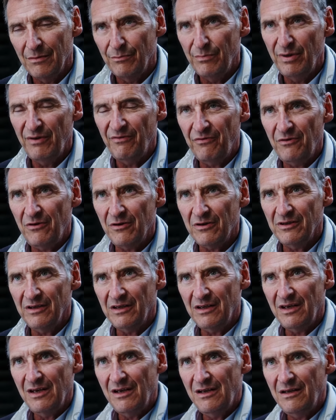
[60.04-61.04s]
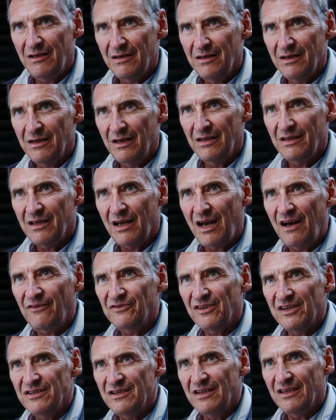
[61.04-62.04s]
Before the kill and
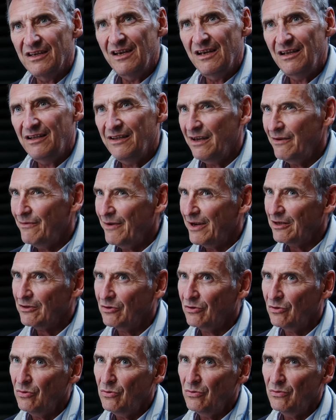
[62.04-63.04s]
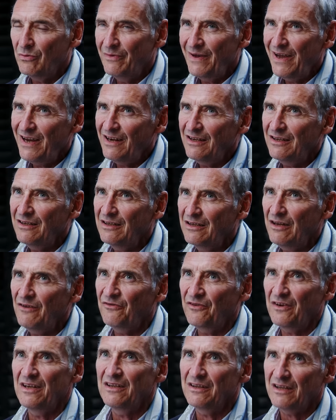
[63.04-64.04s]
after the kill, they were two very
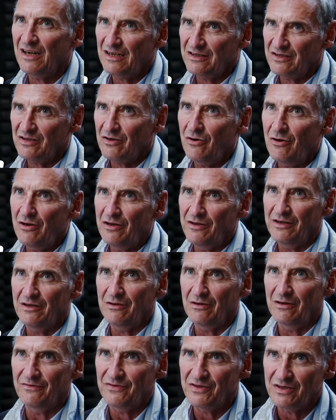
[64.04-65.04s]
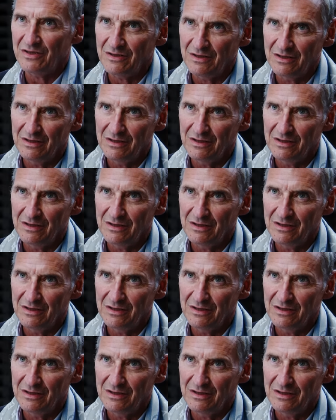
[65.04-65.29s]
different Raskolnikovs.